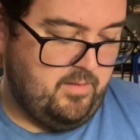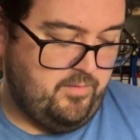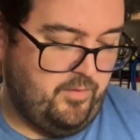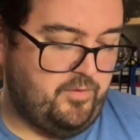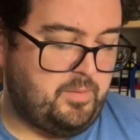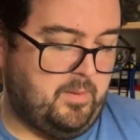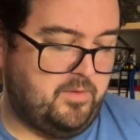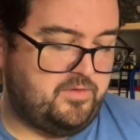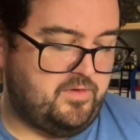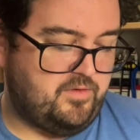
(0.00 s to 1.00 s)
First
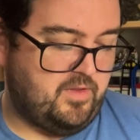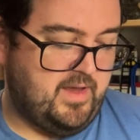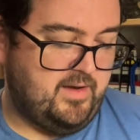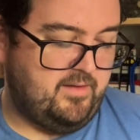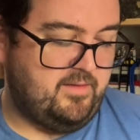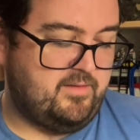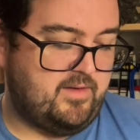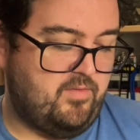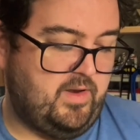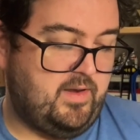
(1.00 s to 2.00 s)
published in July
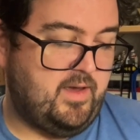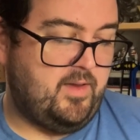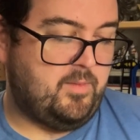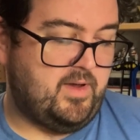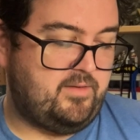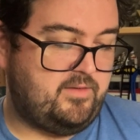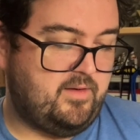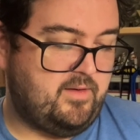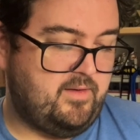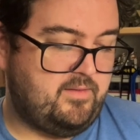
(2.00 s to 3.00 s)
1979 by
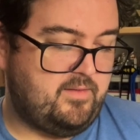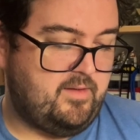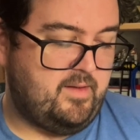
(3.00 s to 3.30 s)
Signet.